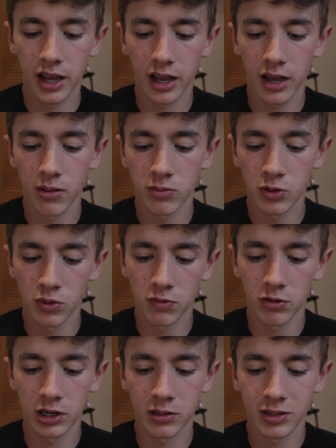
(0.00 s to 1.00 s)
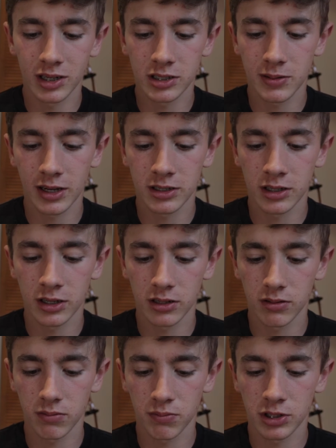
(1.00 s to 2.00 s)
You wouldn't really be expecting
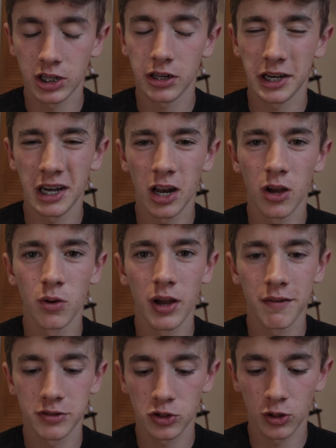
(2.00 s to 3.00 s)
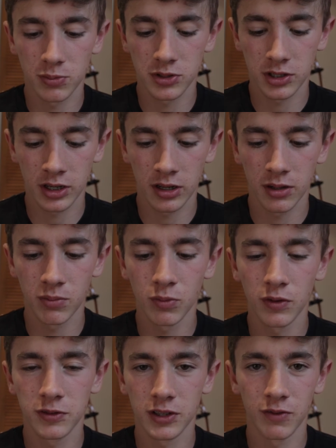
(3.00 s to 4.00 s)
particularly low f-stops
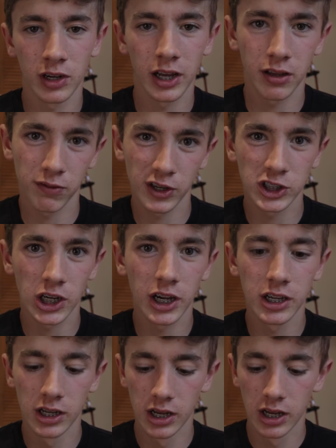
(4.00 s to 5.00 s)
with something like a fisheye.